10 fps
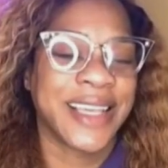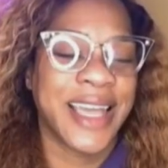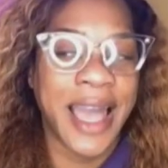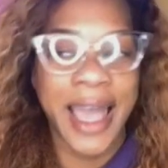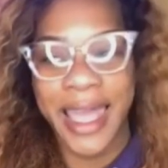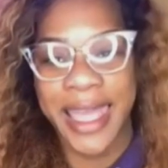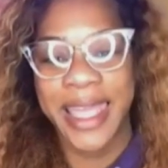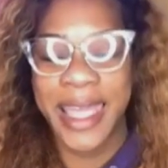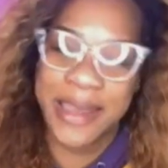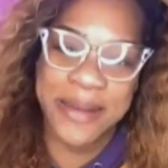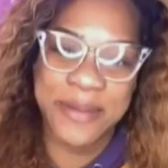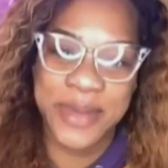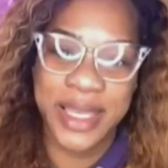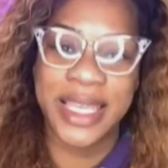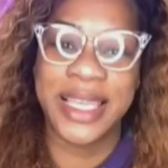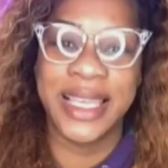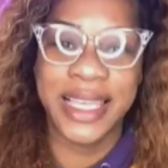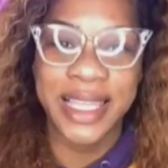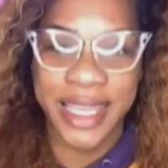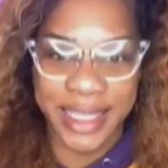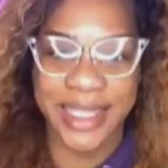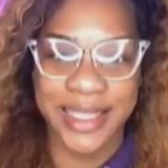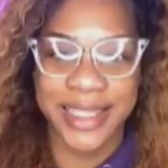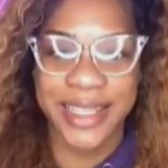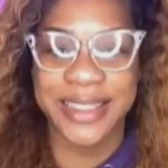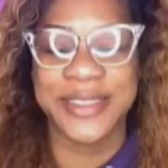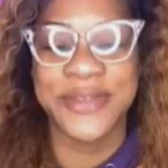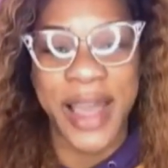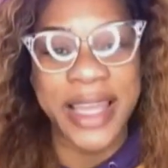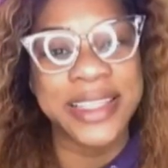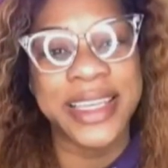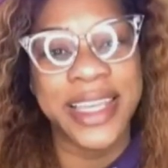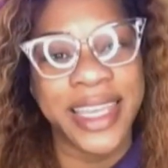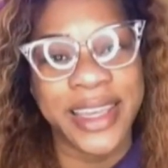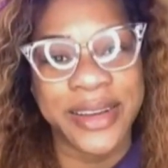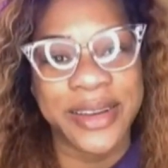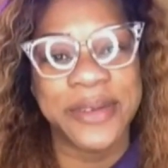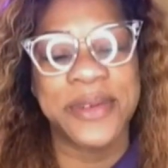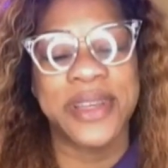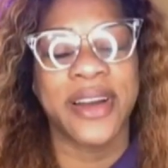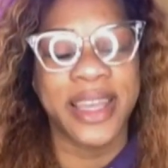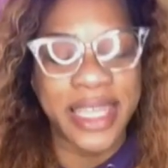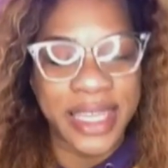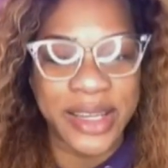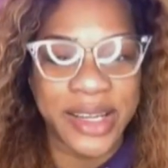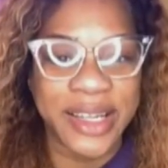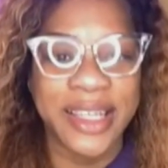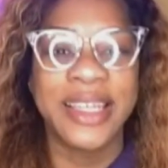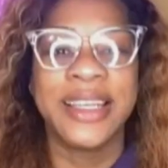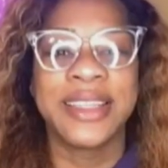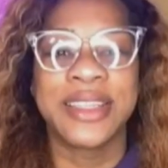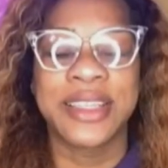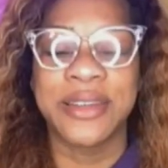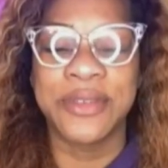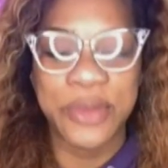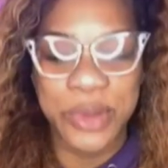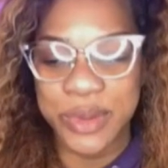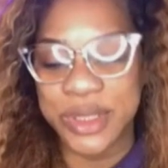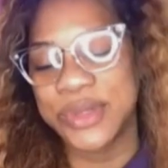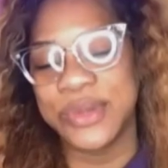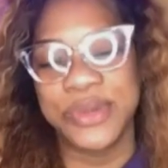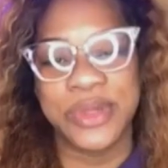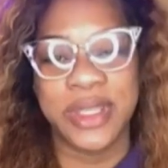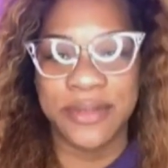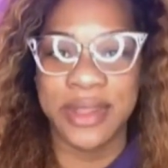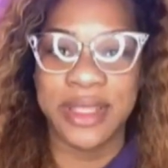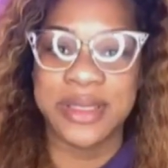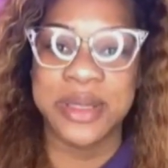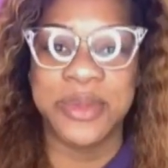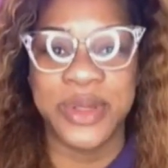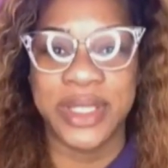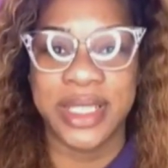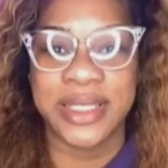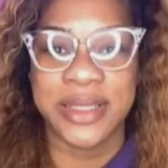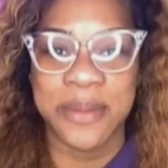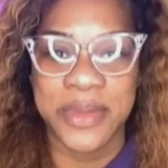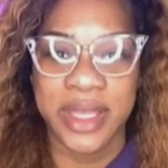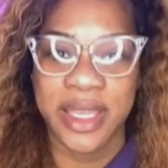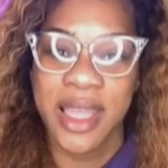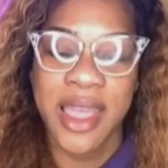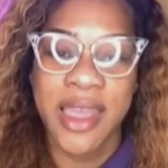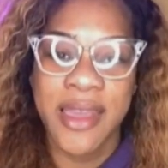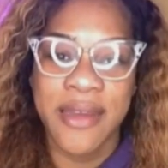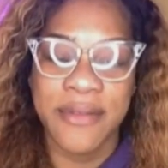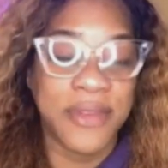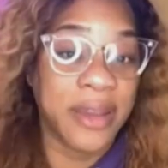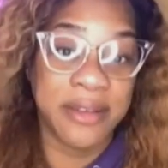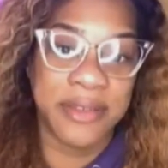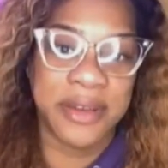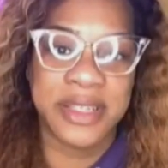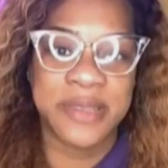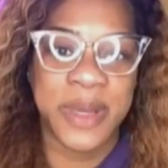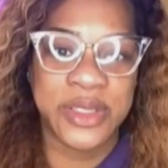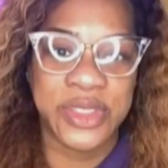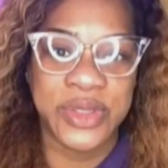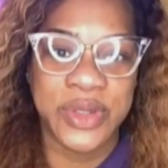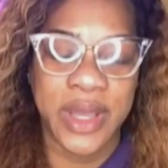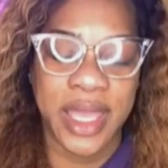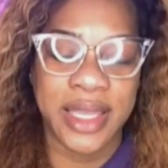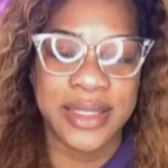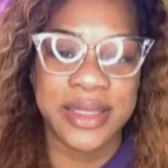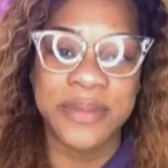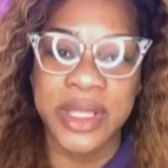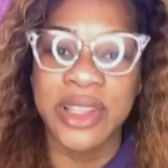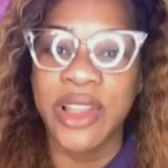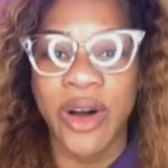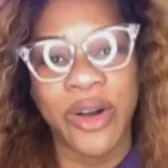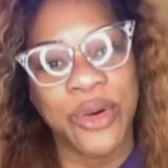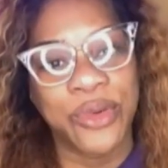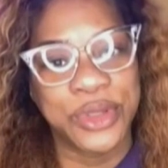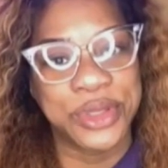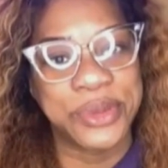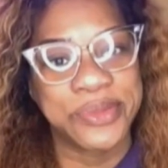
I am elated. It's finally here. We are here. Looking forward to giving this community something very, very special and something long overdue.